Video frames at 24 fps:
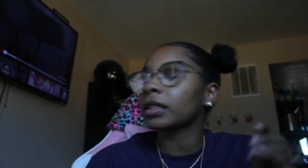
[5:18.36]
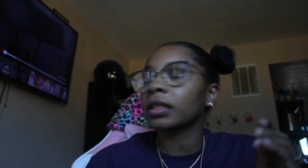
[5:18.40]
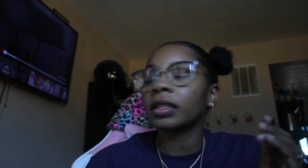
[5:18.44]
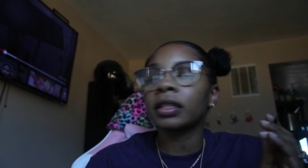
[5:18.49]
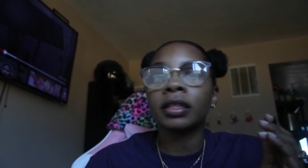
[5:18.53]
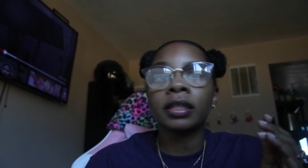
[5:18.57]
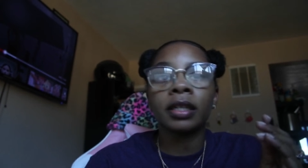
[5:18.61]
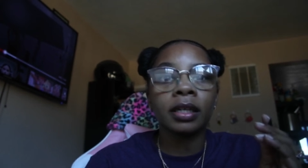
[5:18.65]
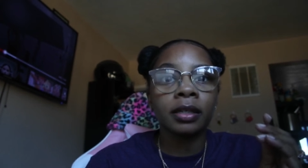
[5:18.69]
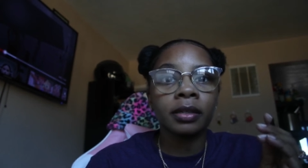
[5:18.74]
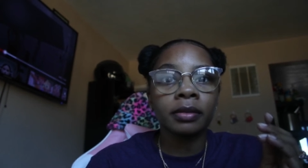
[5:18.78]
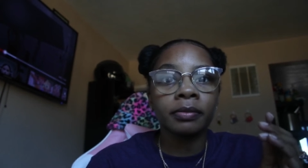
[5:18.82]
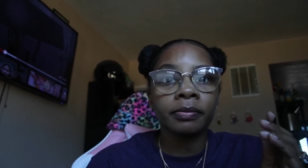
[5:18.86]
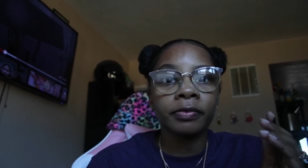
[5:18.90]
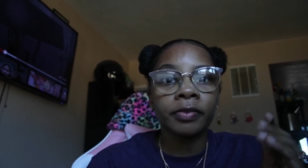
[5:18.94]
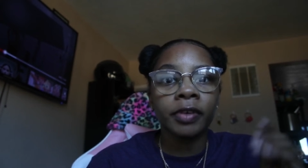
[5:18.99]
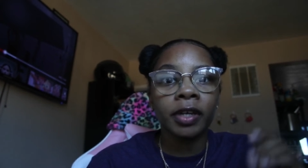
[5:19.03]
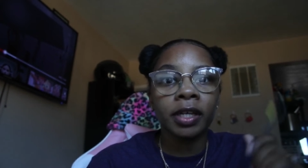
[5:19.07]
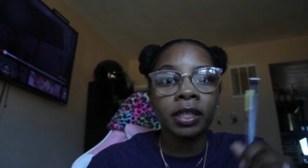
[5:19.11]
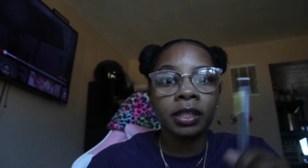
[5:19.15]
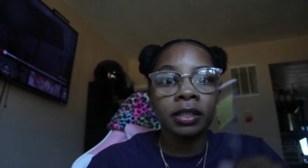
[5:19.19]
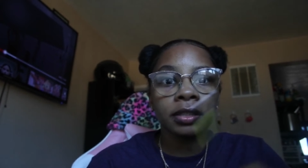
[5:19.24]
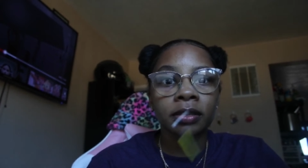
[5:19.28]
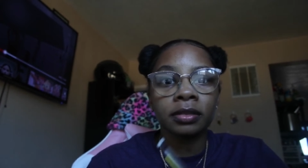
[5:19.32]
the um
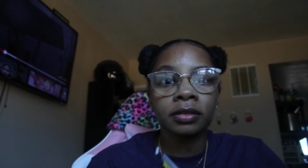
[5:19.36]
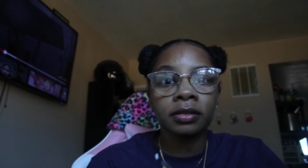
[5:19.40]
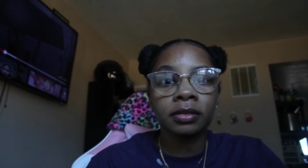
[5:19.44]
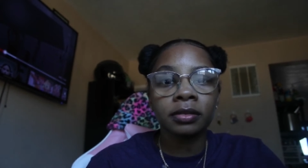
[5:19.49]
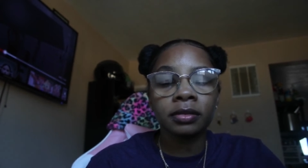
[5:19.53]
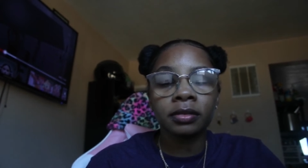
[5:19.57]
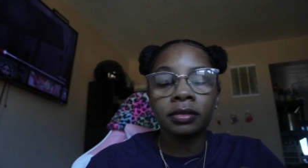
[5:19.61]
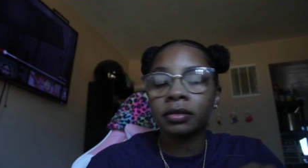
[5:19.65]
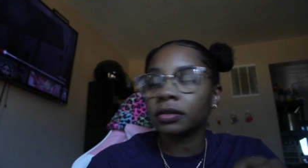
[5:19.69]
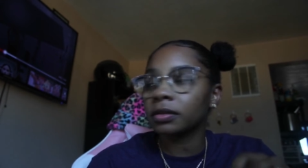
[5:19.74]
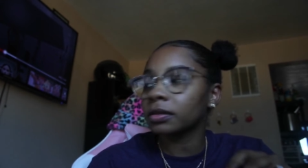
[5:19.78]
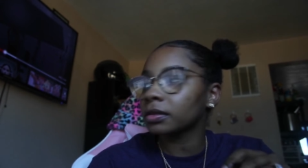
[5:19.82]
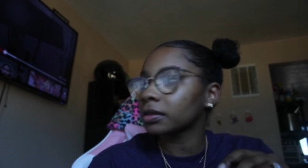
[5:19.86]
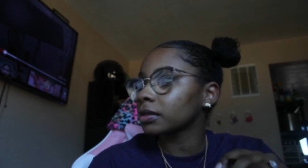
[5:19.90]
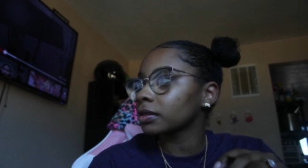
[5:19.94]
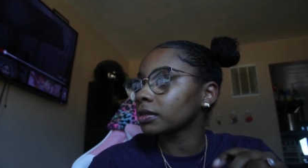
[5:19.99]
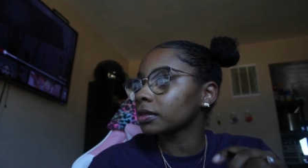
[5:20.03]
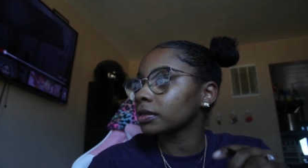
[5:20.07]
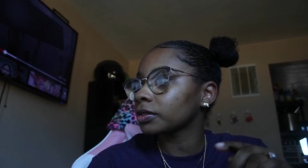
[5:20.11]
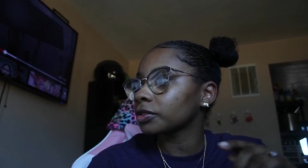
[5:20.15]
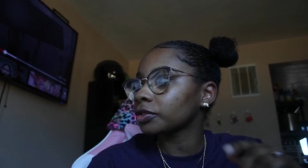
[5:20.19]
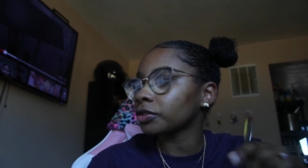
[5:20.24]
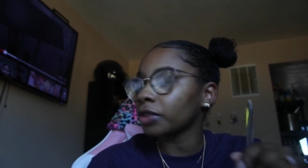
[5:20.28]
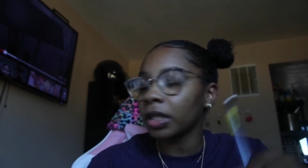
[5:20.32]
fucking
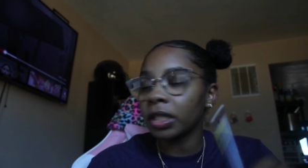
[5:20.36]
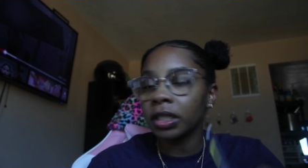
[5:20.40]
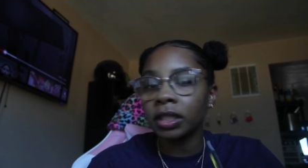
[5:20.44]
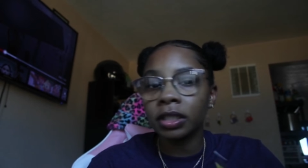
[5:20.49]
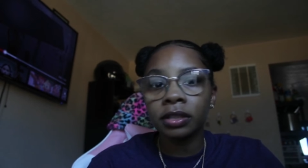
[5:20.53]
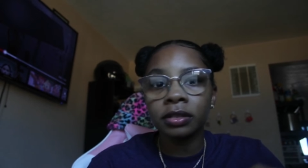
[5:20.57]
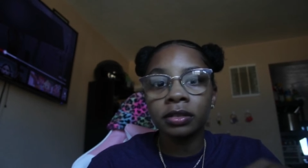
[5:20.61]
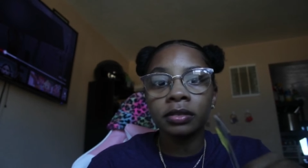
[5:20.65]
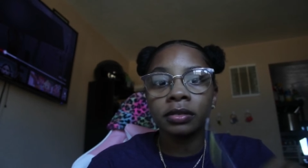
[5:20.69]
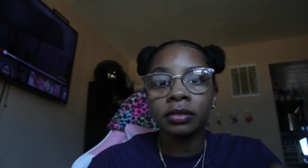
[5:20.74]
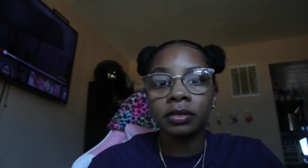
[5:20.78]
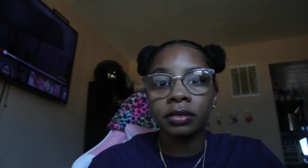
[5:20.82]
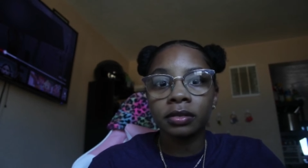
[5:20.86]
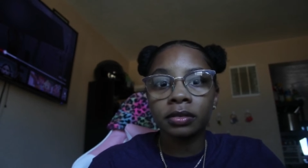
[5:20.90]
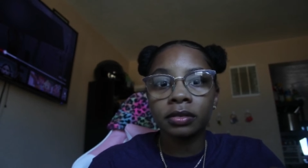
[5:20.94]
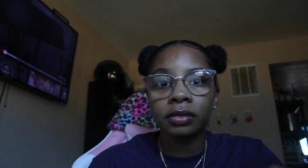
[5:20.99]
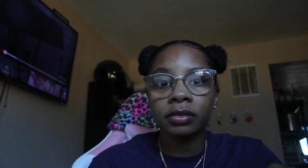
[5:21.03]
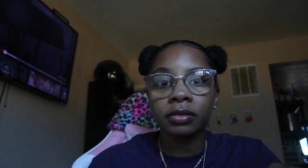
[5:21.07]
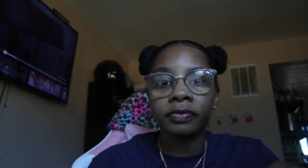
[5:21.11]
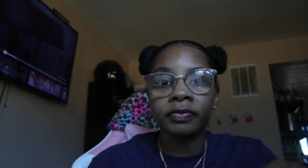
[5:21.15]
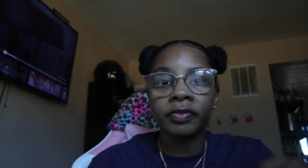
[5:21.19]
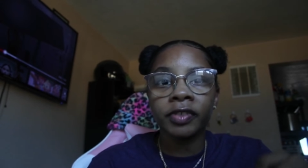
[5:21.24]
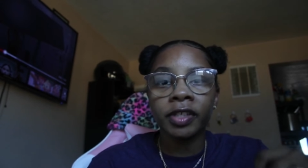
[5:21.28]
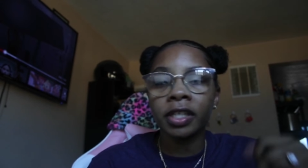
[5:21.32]
training
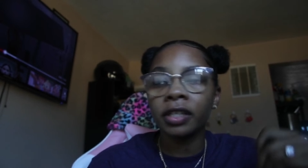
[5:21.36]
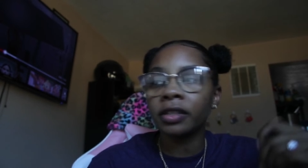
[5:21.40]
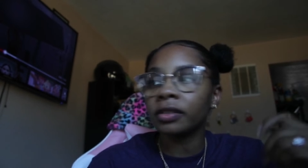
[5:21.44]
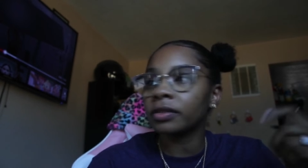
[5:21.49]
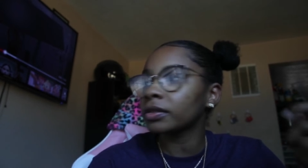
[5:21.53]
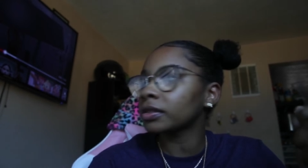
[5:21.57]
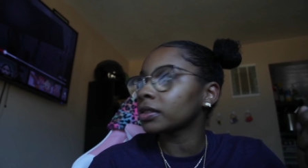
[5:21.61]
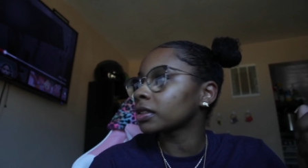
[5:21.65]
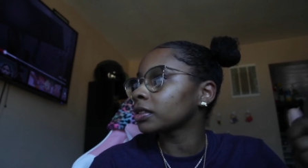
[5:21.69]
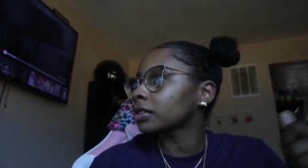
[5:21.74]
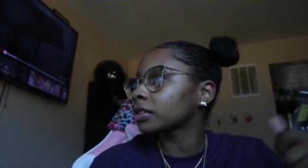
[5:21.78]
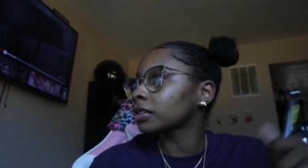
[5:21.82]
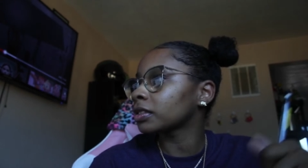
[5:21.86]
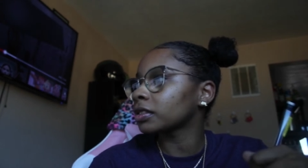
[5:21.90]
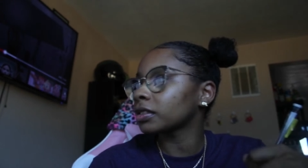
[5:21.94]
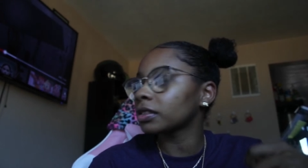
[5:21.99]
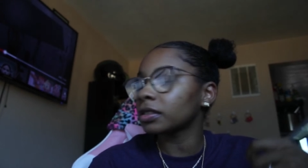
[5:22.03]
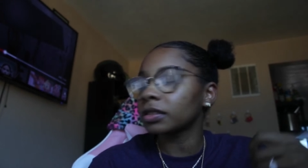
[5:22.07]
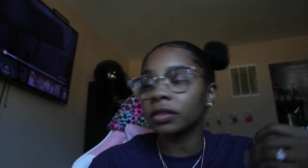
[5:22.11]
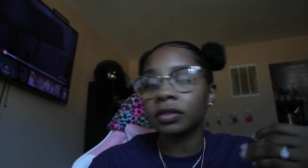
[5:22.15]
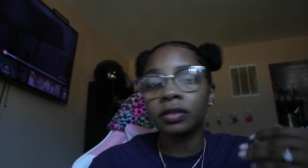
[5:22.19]
videos and